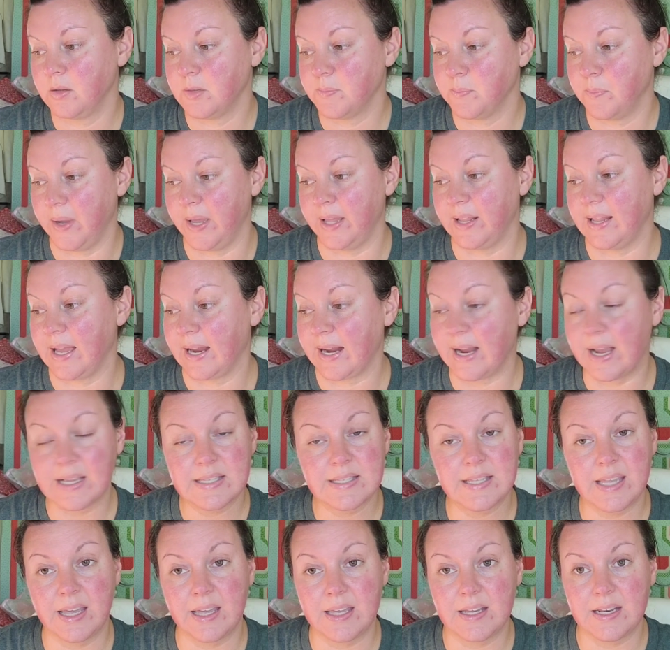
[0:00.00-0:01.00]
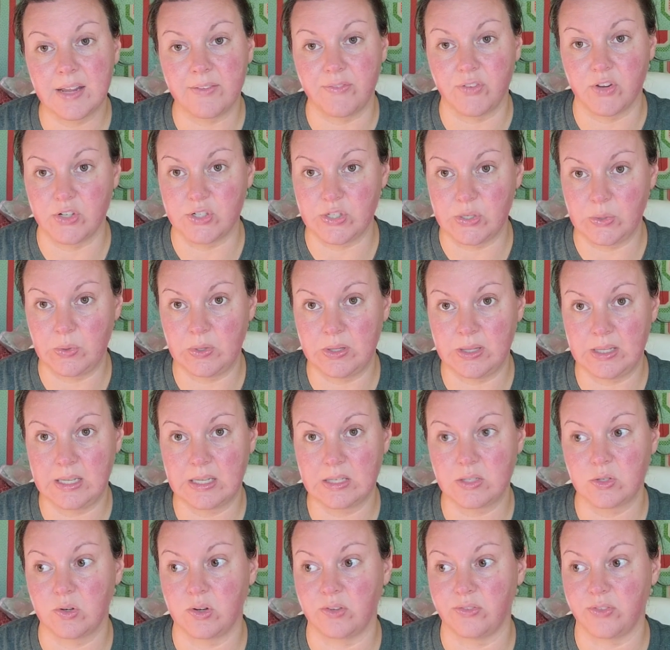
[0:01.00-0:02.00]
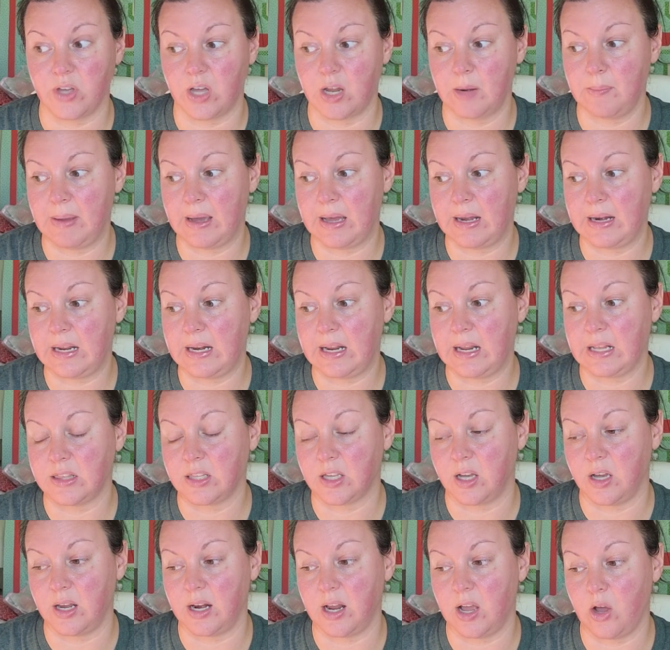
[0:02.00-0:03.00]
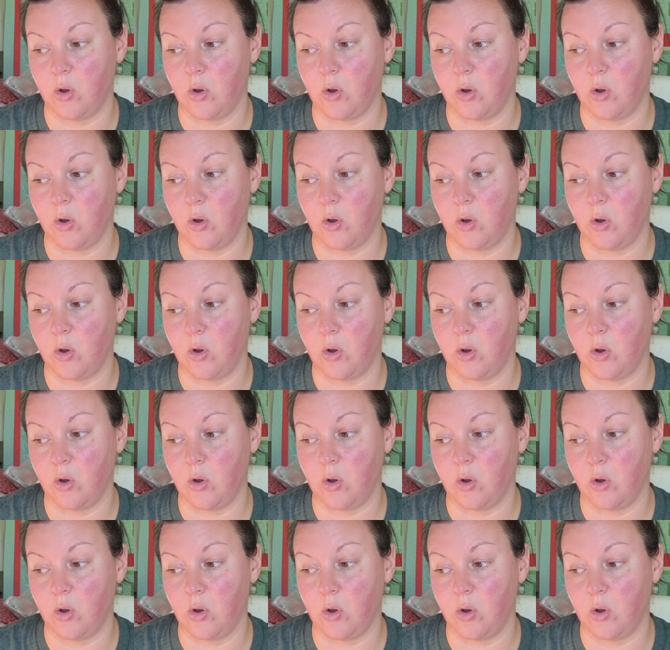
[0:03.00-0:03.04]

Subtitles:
But like I said, if you're doing this or thought about it and thought,